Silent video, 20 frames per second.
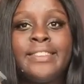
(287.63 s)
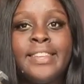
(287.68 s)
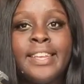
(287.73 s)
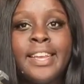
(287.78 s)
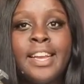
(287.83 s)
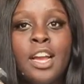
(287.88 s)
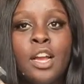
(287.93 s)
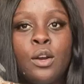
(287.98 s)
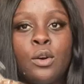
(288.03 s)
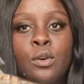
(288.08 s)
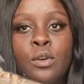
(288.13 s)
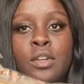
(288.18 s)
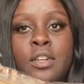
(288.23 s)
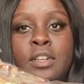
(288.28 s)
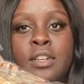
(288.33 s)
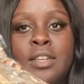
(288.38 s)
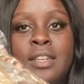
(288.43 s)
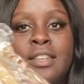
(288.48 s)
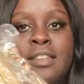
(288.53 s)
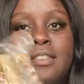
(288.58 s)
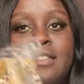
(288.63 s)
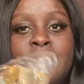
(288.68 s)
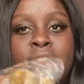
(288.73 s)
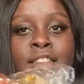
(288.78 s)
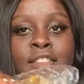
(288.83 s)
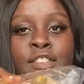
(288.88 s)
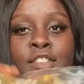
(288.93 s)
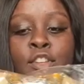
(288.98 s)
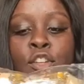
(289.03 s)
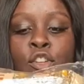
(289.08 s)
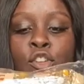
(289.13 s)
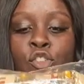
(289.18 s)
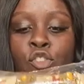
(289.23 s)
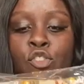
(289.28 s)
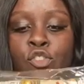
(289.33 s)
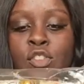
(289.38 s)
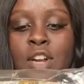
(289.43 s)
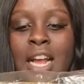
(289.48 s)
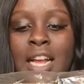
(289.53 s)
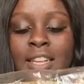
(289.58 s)
thing I ordered is this
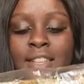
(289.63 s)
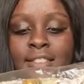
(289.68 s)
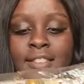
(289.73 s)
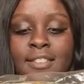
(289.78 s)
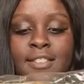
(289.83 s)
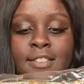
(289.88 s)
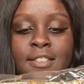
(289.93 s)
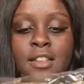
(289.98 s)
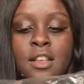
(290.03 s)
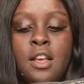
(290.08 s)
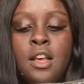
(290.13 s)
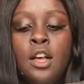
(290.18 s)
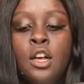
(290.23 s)
dress.